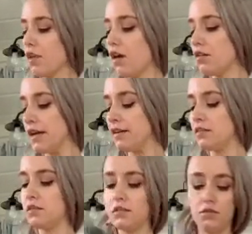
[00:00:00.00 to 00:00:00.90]
Alright,
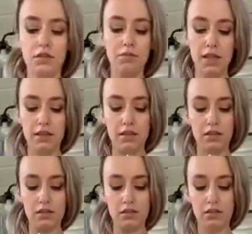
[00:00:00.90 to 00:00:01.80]
and so to make
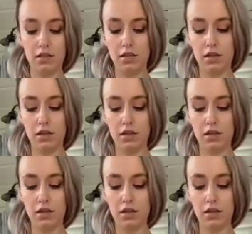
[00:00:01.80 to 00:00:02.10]
this,